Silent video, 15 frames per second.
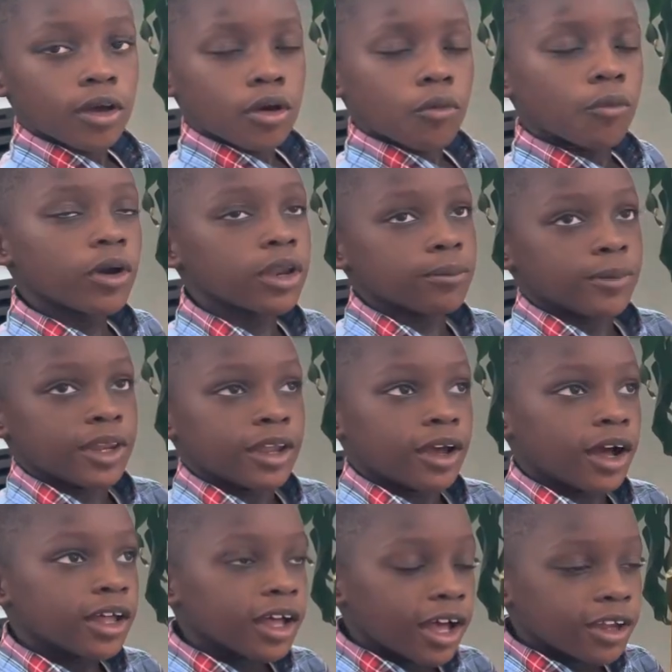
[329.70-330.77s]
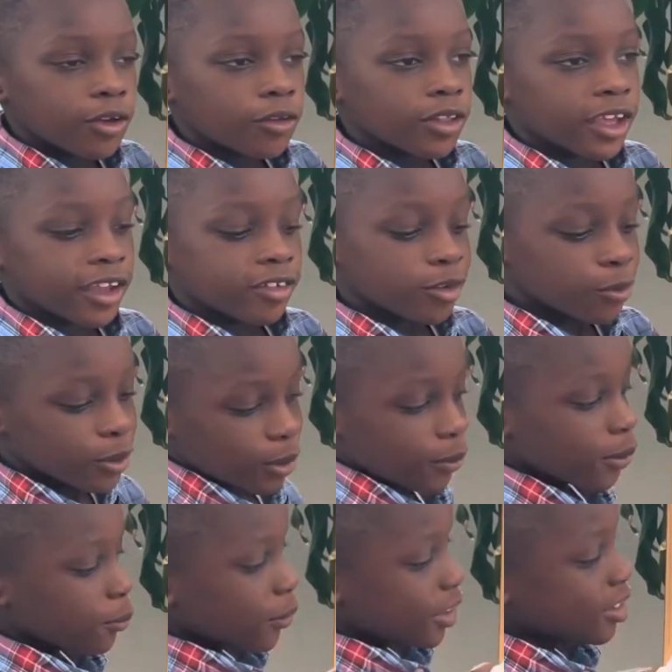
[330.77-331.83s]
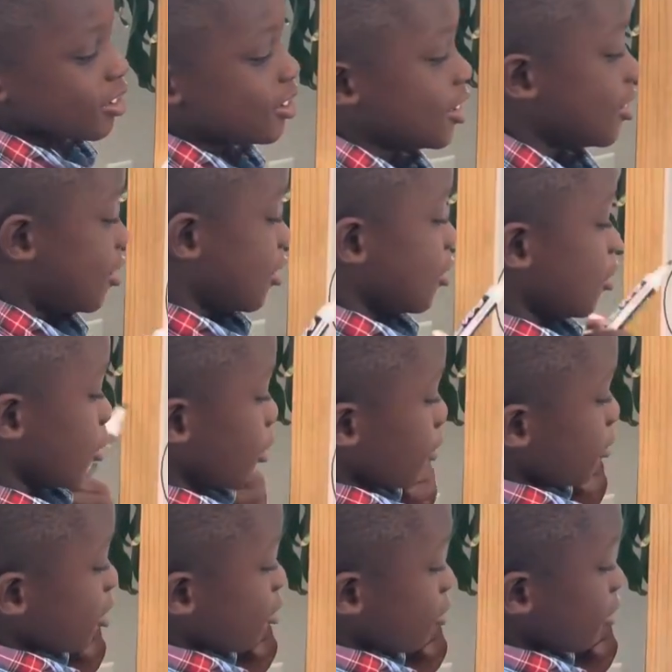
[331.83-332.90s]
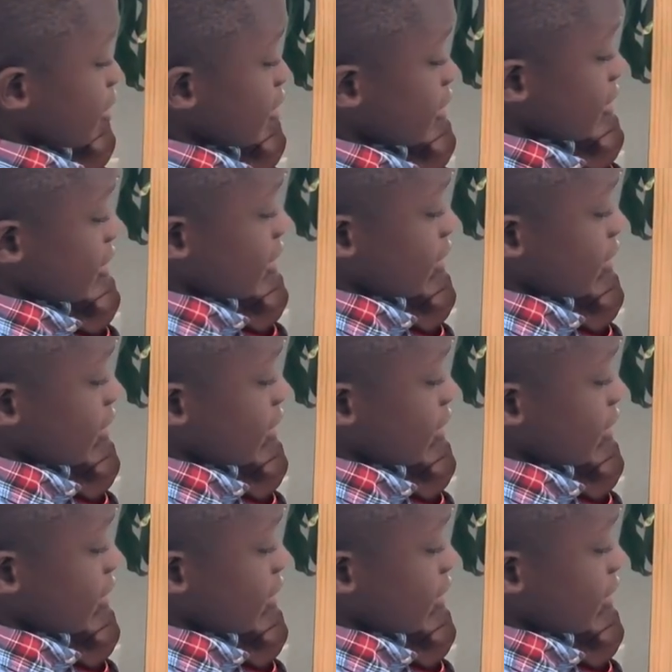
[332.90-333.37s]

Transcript: Wait a minute, I know the answer, but I'm gonna make this easier. So let me turn the